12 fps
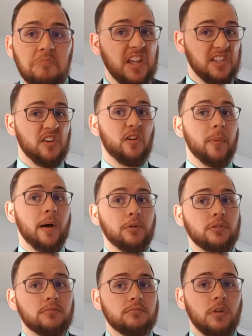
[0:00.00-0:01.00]
Is there a
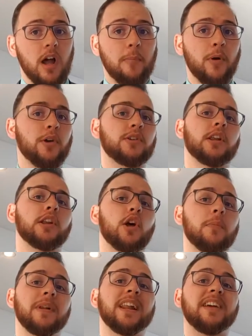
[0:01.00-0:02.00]
bubble? I personally
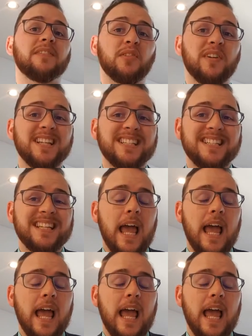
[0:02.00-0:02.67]
don't believe there is.